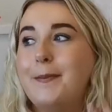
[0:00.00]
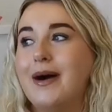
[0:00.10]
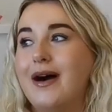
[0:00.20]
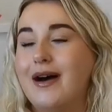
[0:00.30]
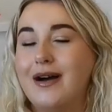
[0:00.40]

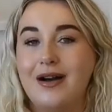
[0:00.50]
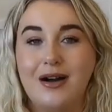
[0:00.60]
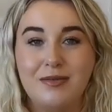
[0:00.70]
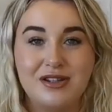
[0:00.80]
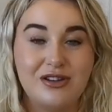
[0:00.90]
but
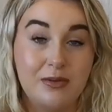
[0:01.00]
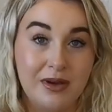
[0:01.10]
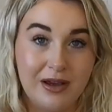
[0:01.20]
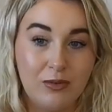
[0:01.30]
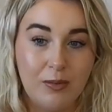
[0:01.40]
I'm
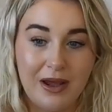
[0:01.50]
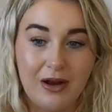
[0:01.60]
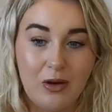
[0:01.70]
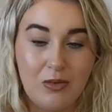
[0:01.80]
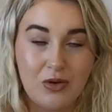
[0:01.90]
assuming it will be
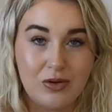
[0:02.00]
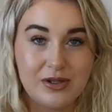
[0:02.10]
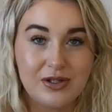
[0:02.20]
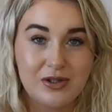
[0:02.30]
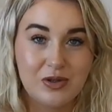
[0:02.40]
a lot more
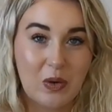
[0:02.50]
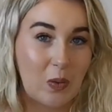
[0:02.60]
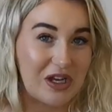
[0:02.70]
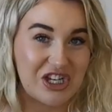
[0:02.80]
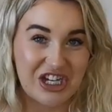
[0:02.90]

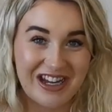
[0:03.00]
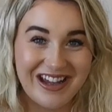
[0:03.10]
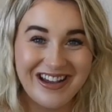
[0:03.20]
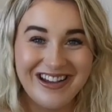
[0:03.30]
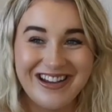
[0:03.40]

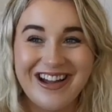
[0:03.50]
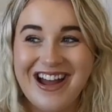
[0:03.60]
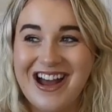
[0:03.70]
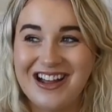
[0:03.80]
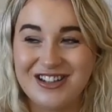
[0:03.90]
squidgy
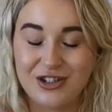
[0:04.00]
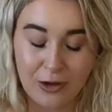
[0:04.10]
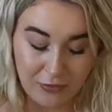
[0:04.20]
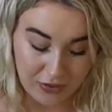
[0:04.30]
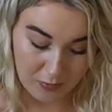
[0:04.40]
and
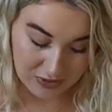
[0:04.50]
soft than